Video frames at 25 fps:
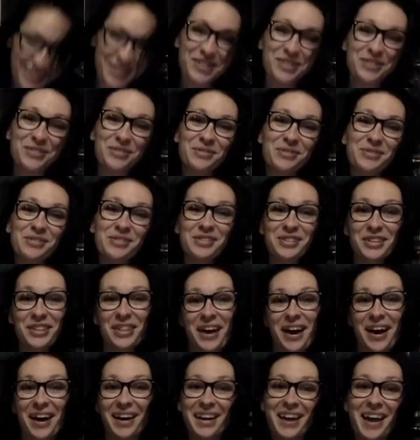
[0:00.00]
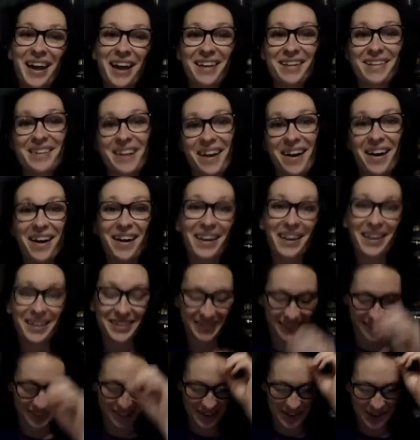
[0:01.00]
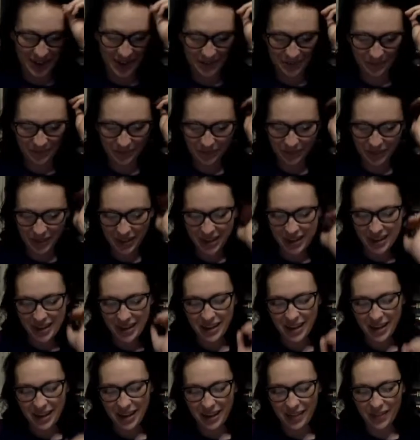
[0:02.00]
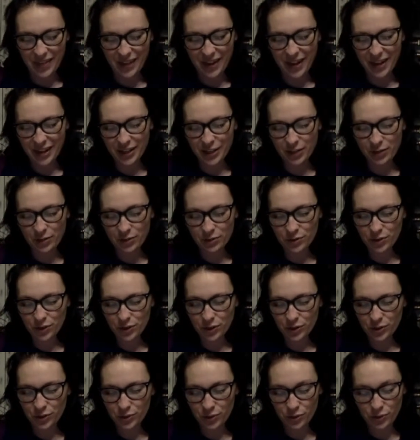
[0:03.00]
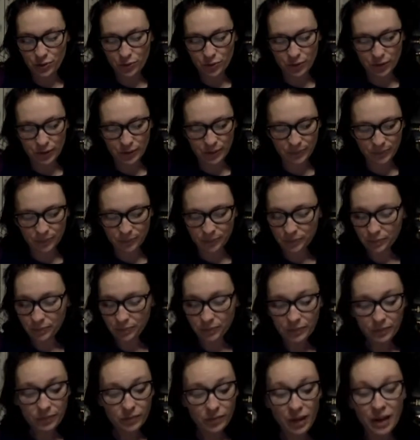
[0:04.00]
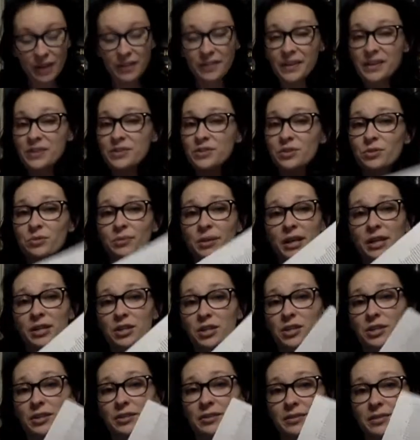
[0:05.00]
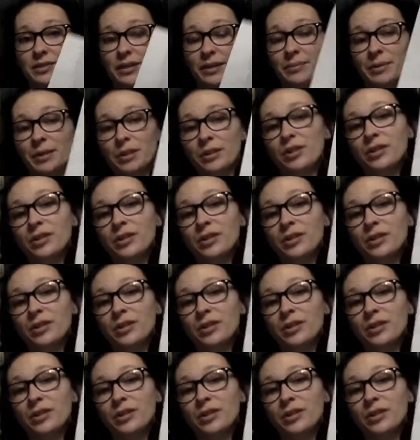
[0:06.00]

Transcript: June, July, and August, okay? And then you do, and these directions, I mean,